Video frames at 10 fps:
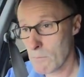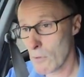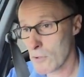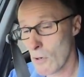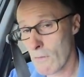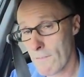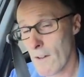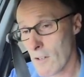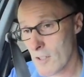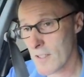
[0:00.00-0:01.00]
but don't
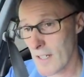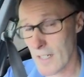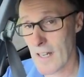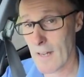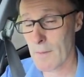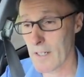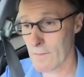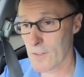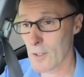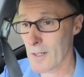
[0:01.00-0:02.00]
fall into that habit
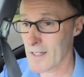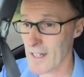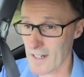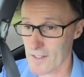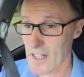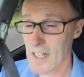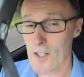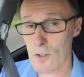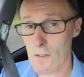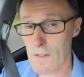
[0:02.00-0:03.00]
of doing that
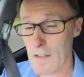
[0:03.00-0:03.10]
so if,